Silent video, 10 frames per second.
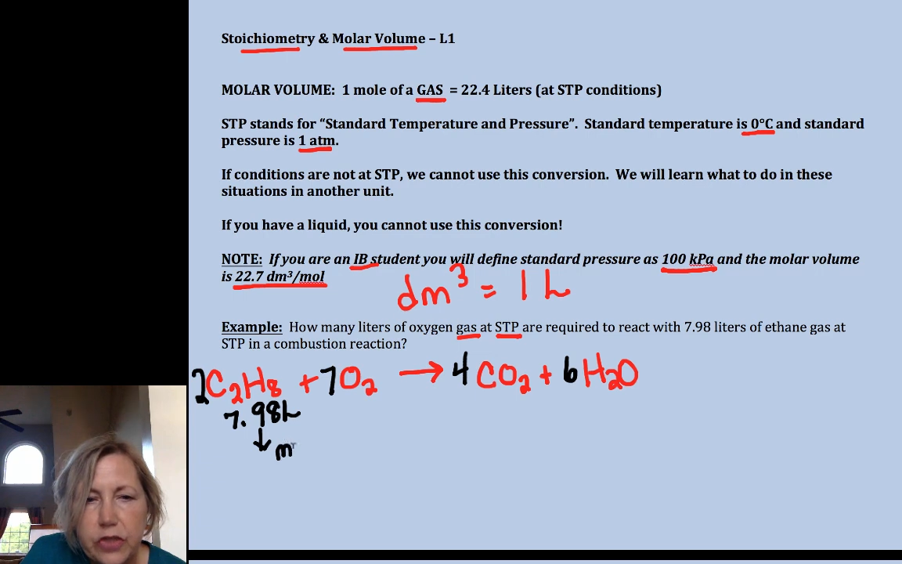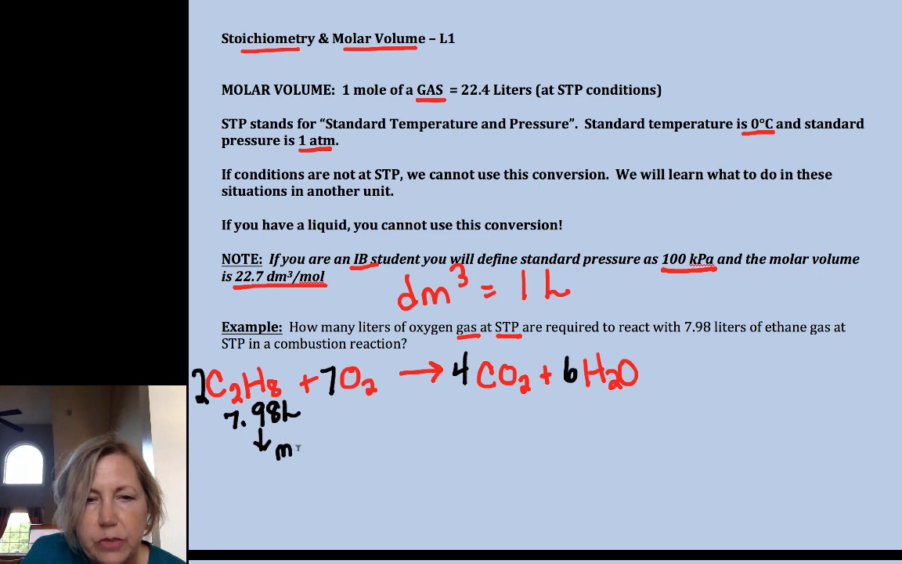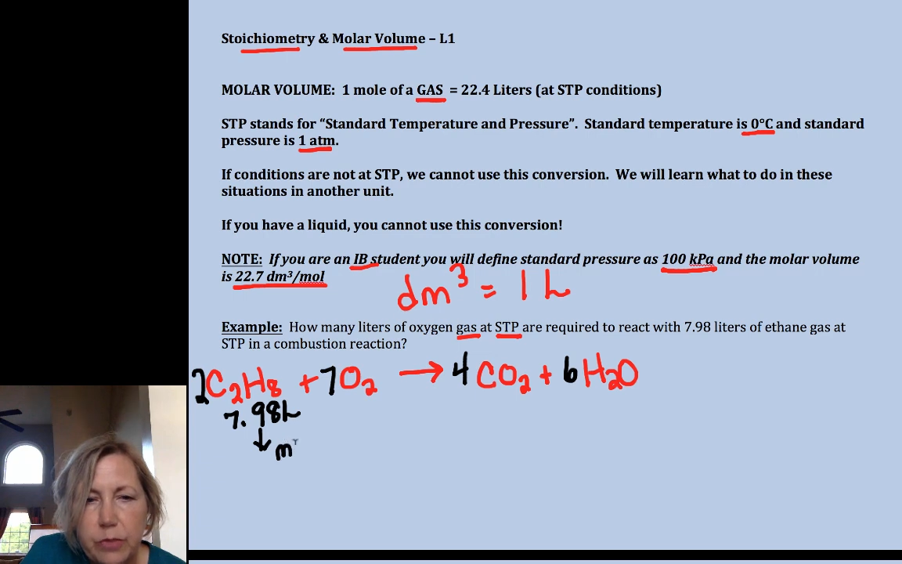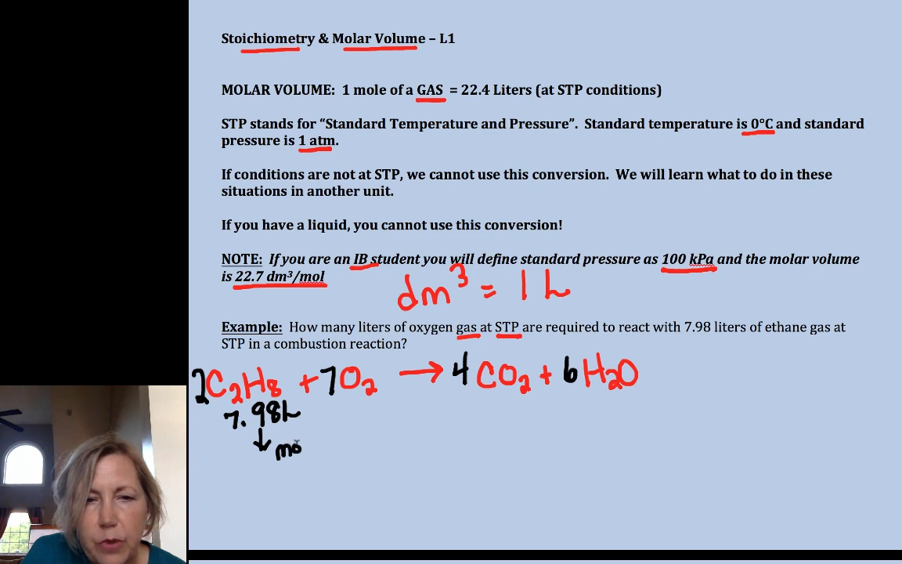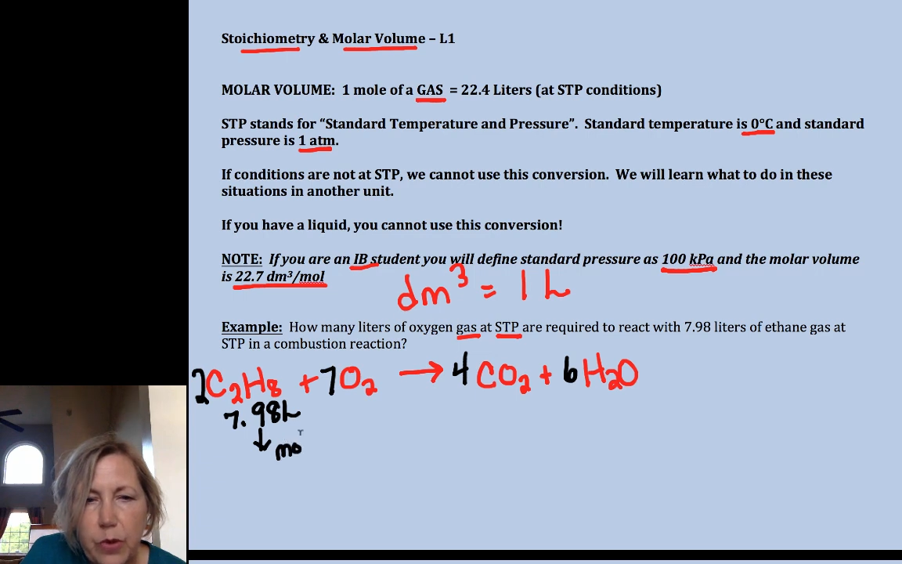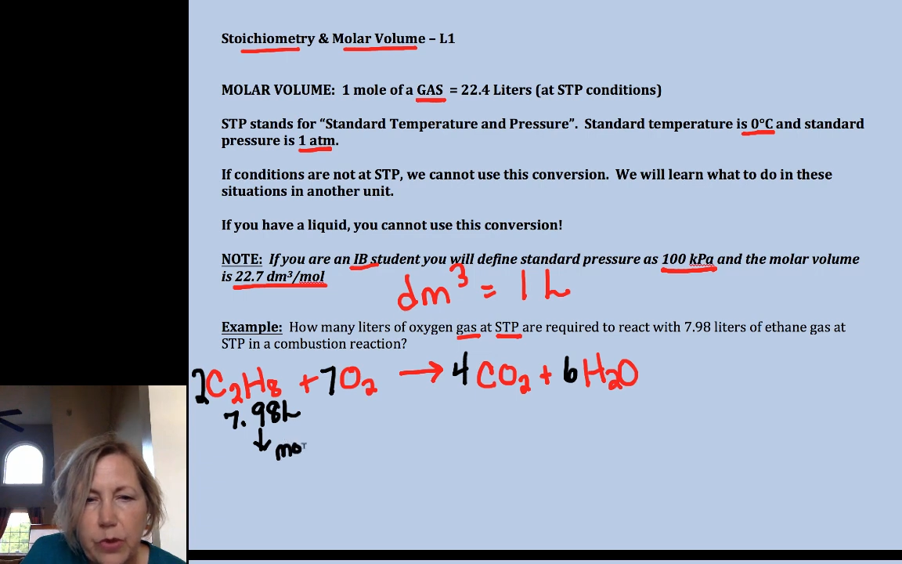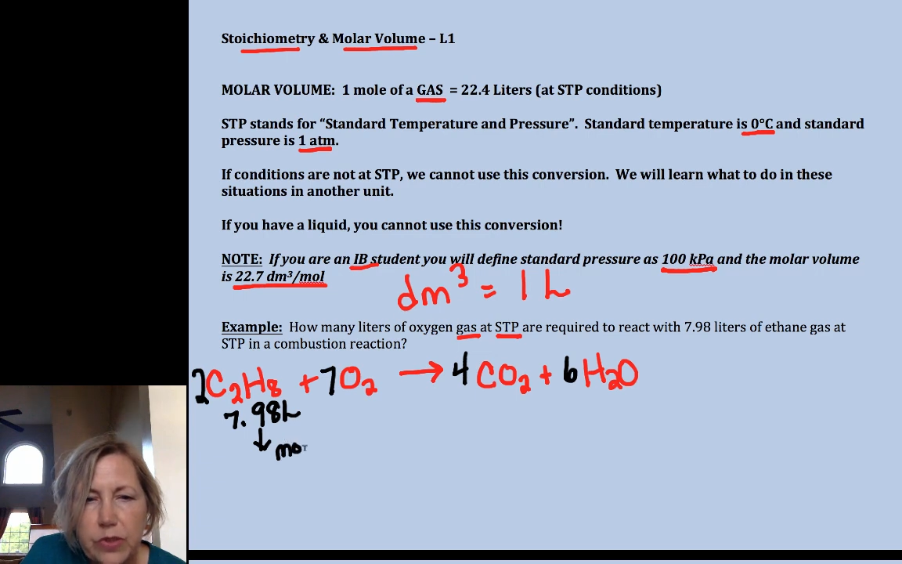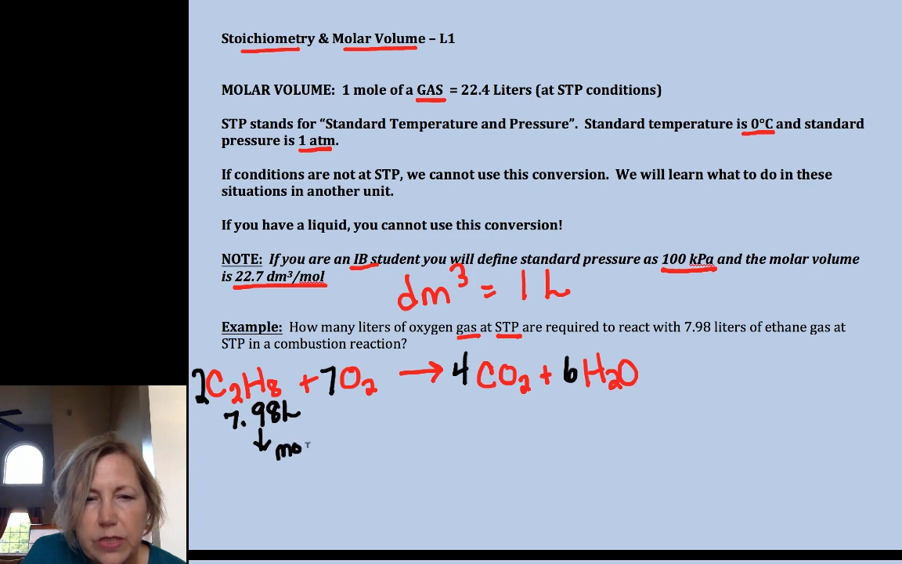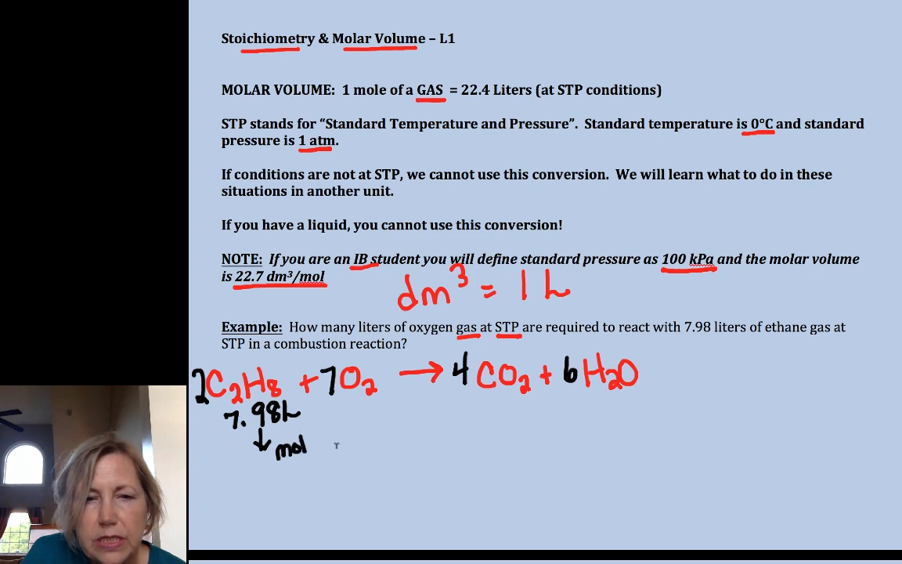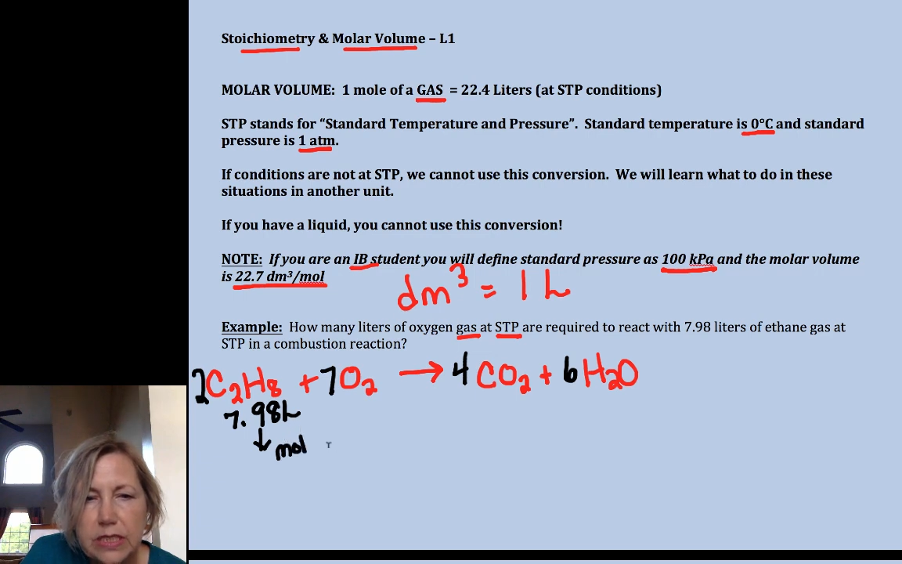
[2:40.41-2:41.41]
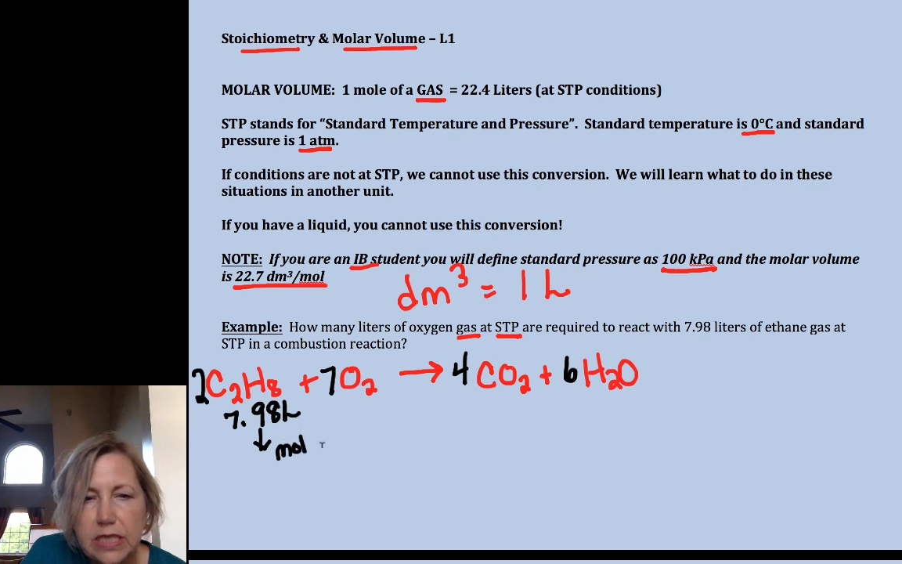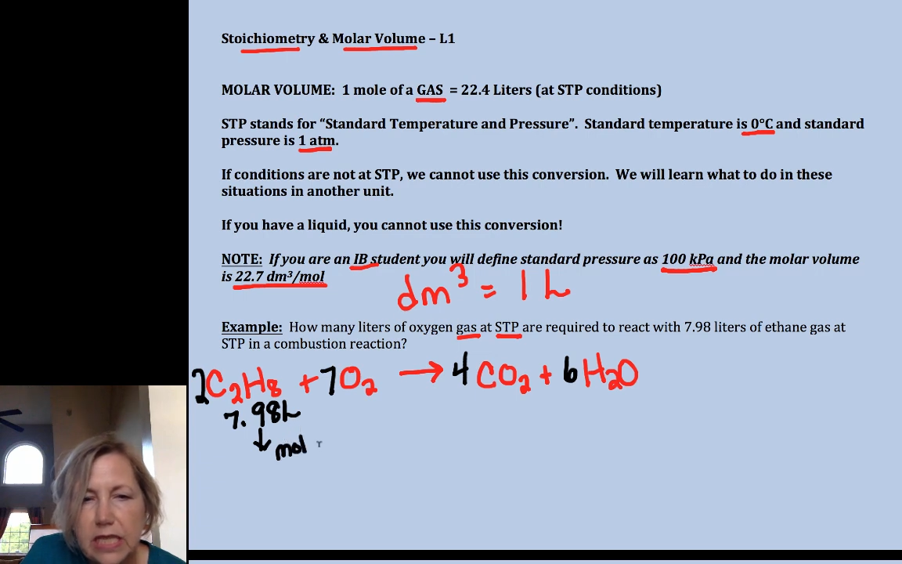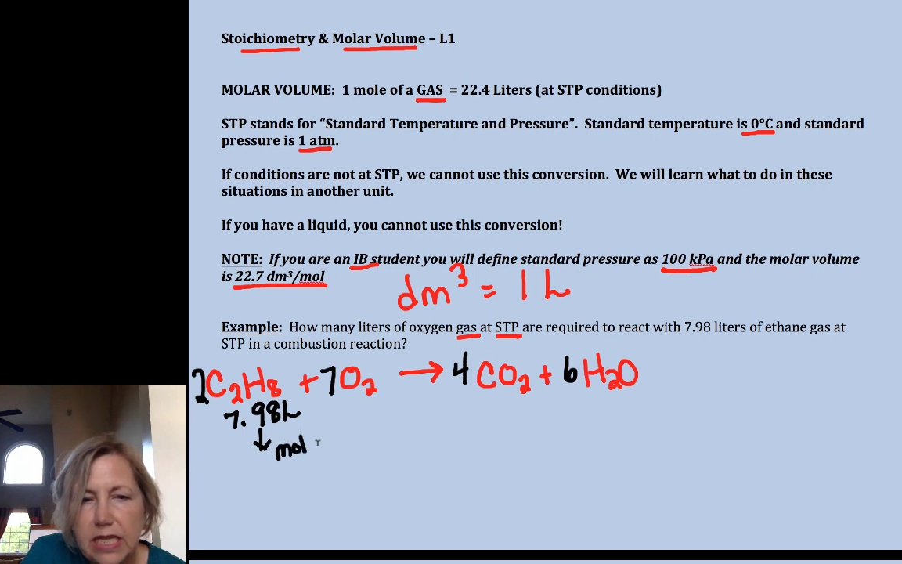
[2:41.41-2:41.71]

to moles.